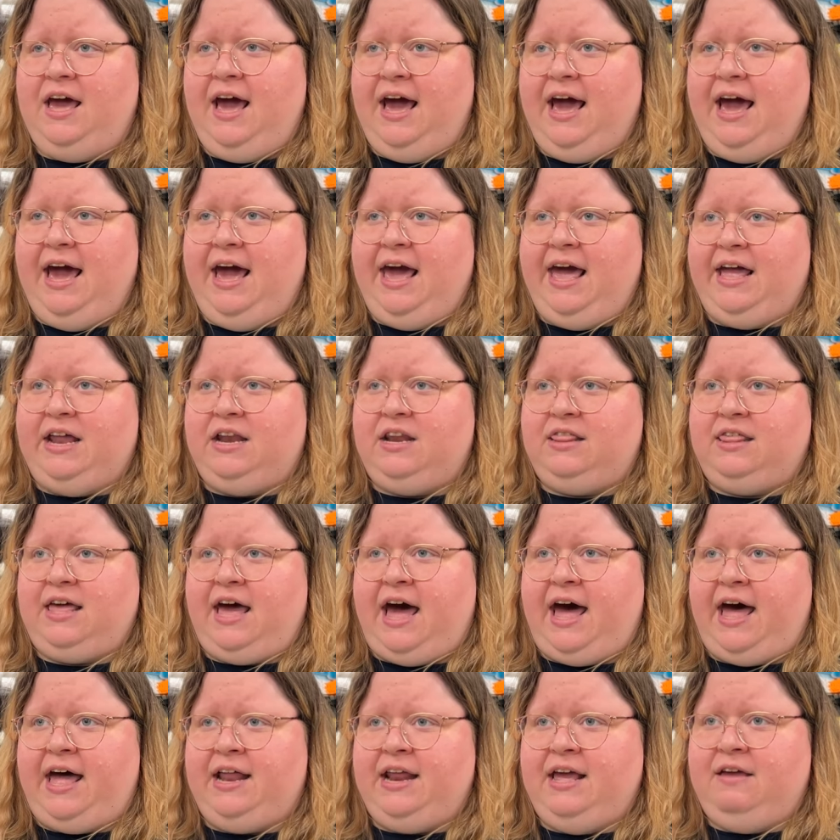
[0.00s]
and
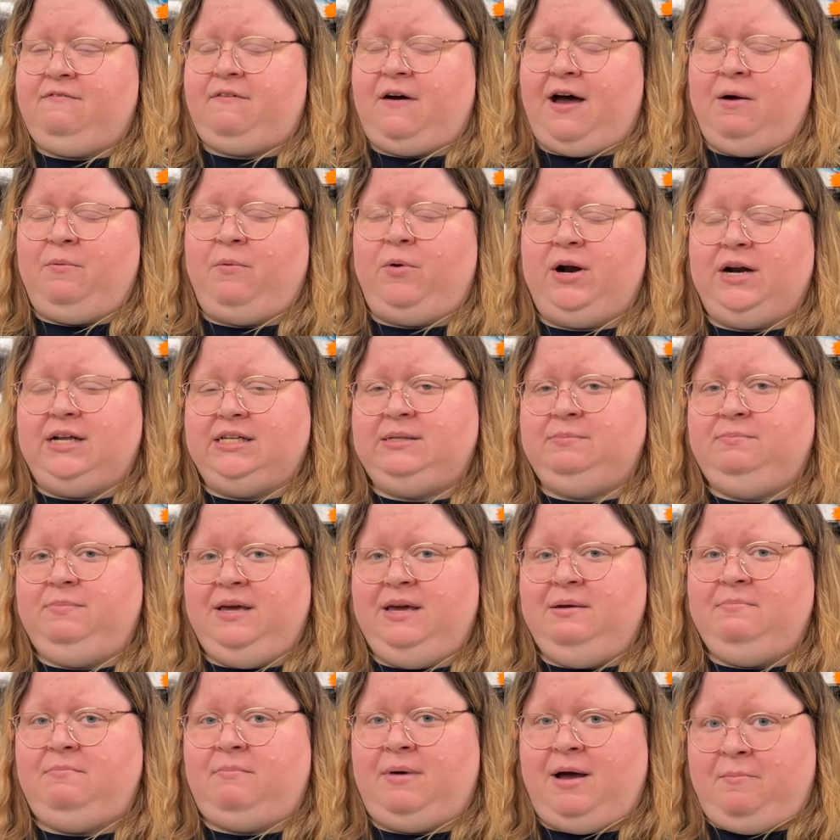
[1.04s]
that if I wanted to
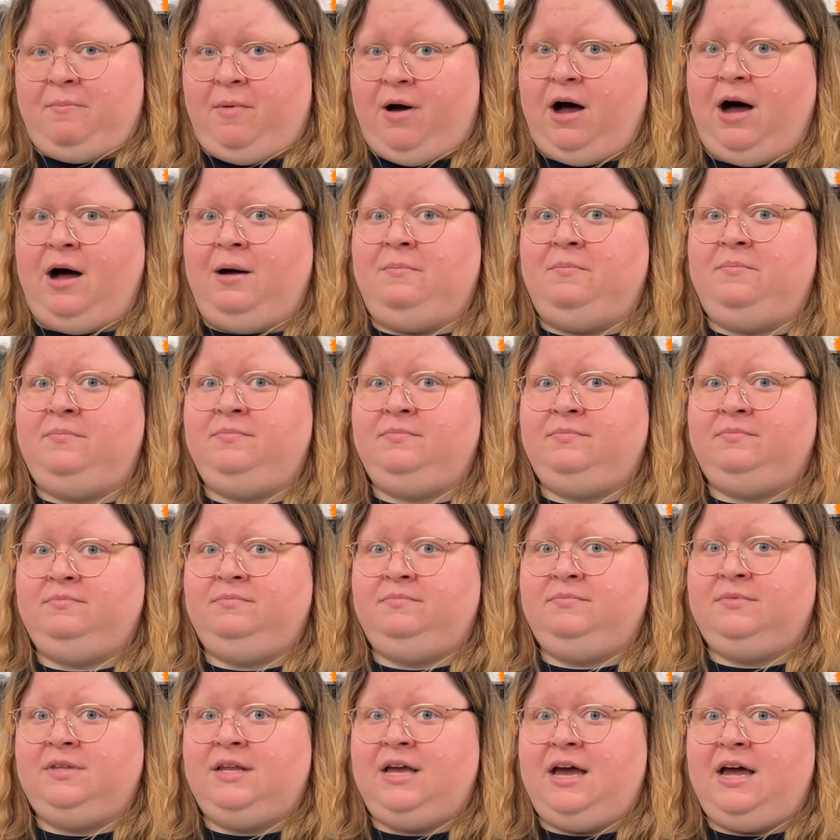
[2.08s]
beat my mom,
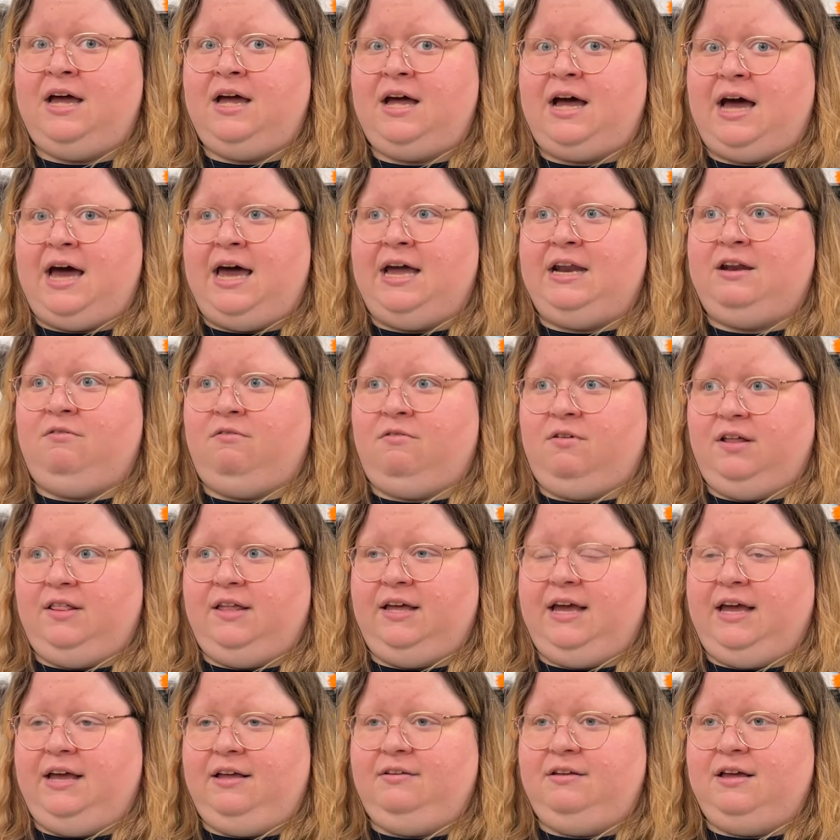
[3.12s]
I had to
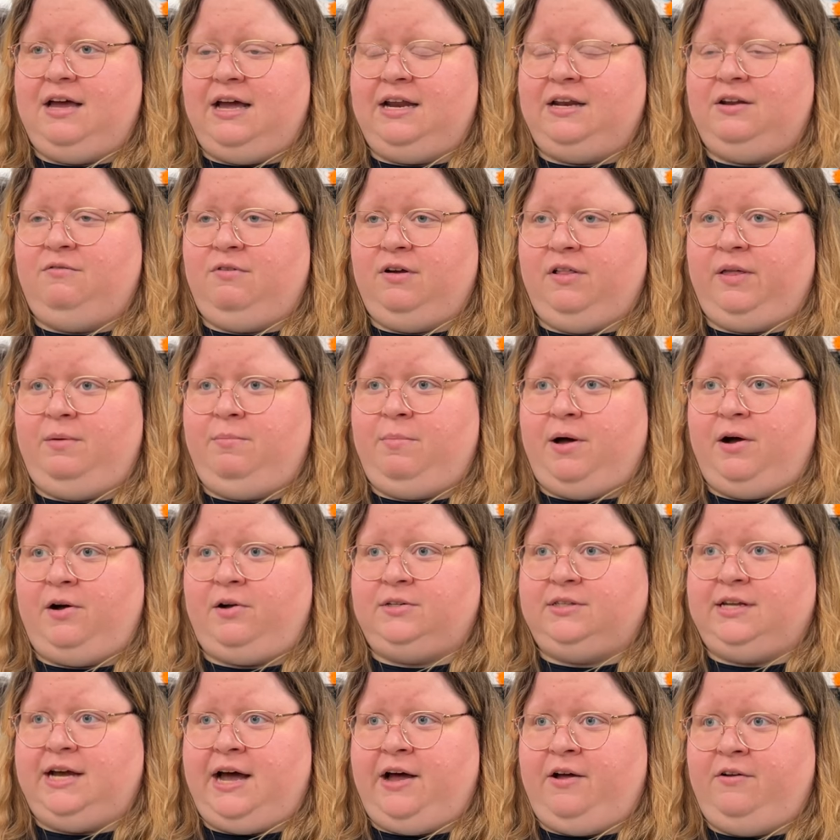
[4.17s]
really buckle
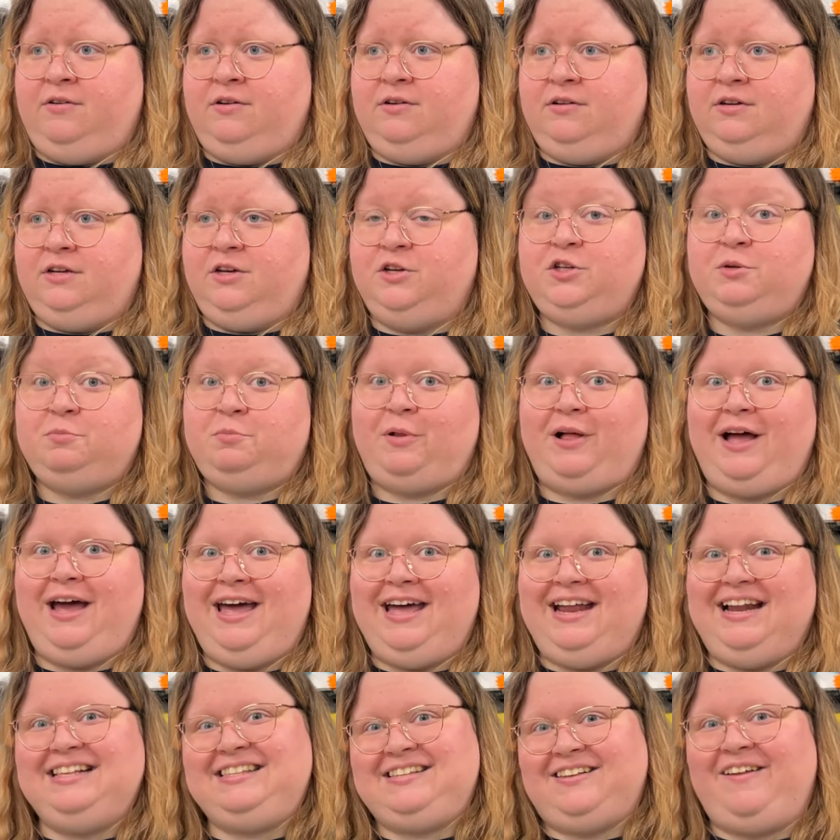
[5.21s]
down. You should play
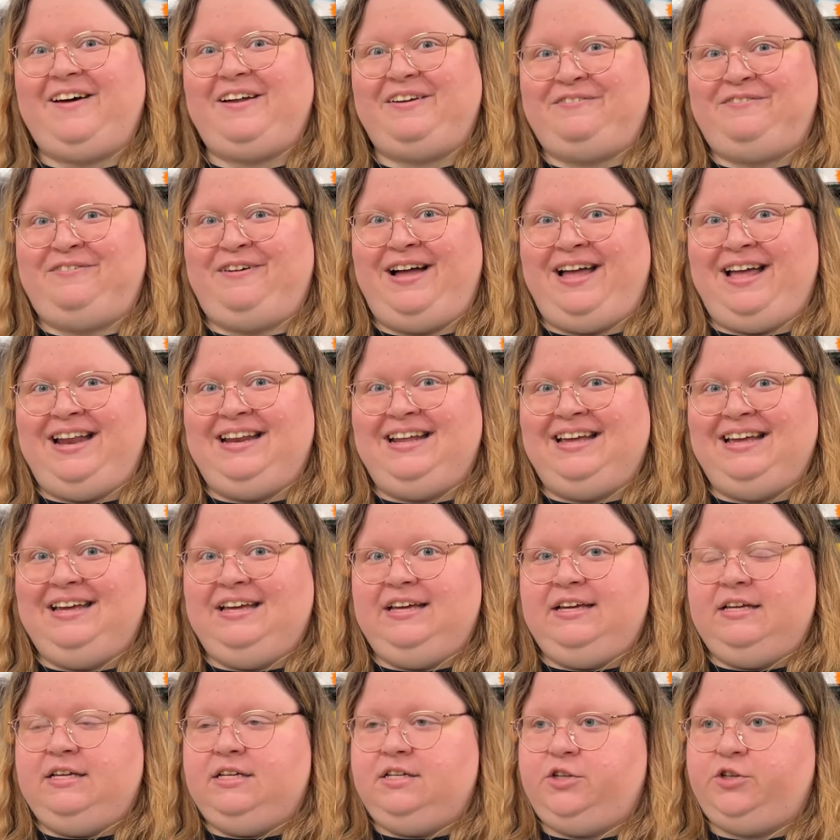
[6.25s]
it. It's a lot of fun.
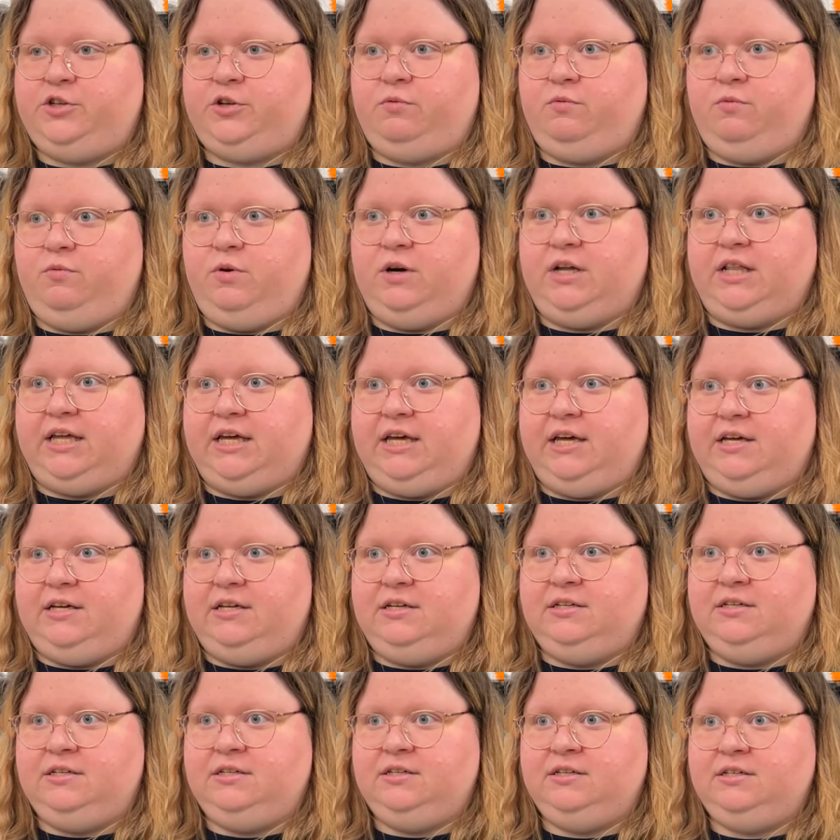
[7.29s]
You should really
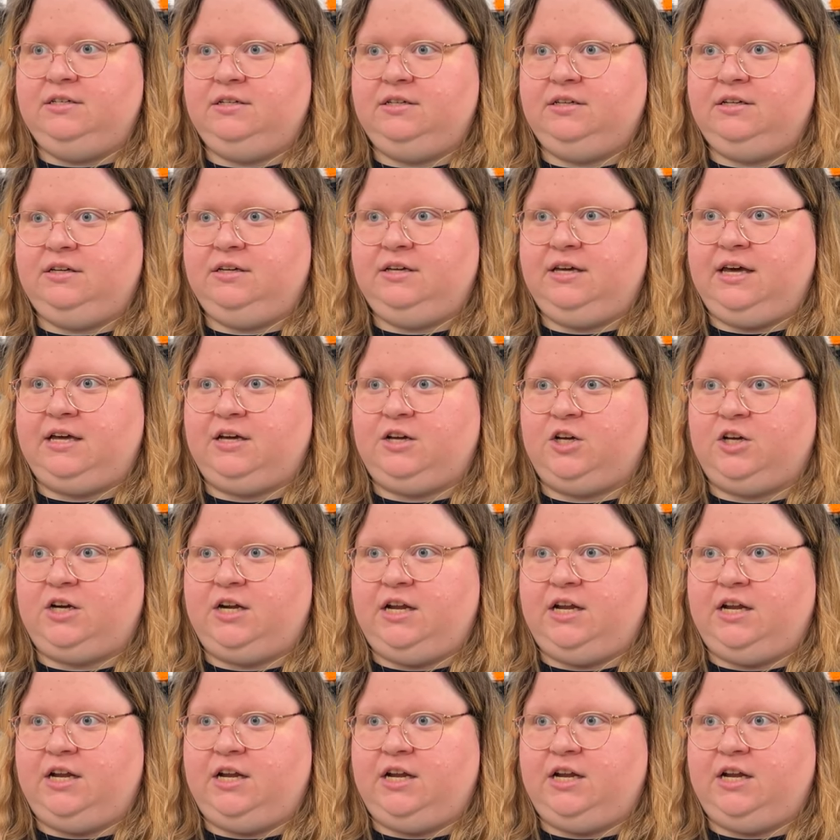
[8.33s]
get good